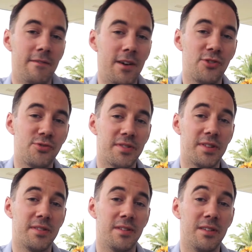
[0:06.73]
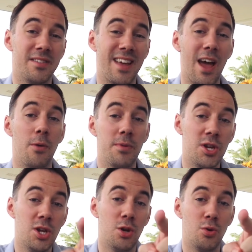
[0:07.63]
virtual assistant to help
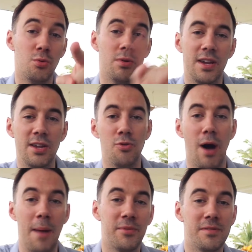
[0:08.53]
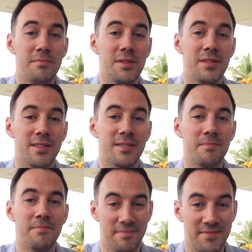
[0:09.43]
you in your Amazon business.
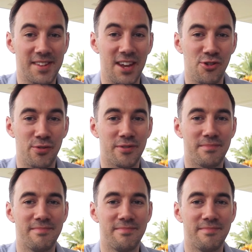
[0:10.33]
Stay tuned.